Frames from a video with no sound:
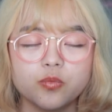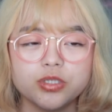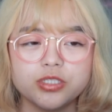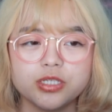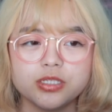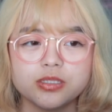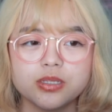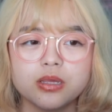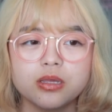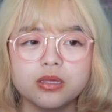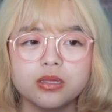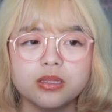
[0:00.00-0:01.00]
Which is,
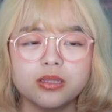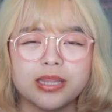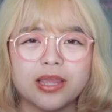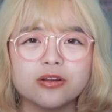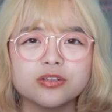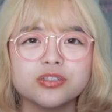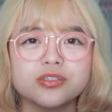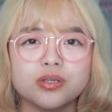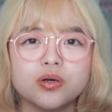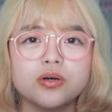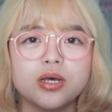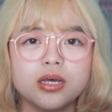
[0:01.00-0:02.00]
they are
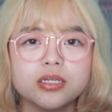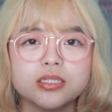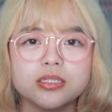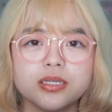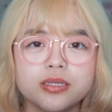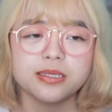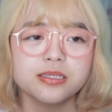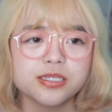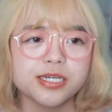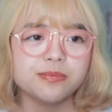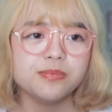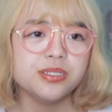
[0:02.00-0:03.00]
so ugly. At the
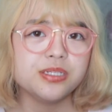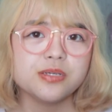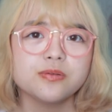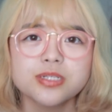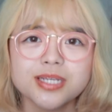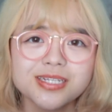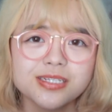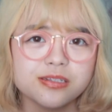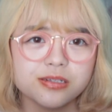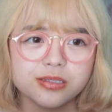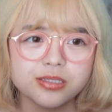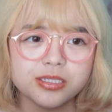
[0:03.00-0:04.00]
time, Minzy was like
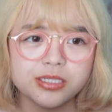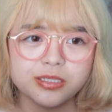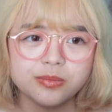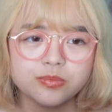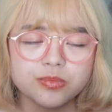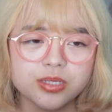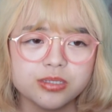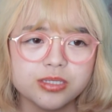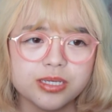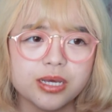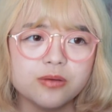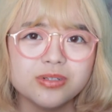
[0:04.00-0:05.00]
16,
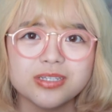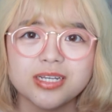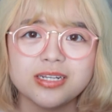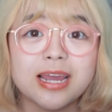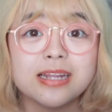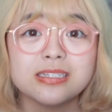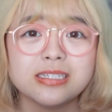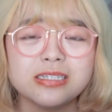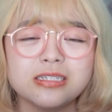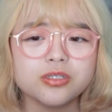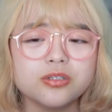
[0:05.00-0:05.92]
CL was like 19.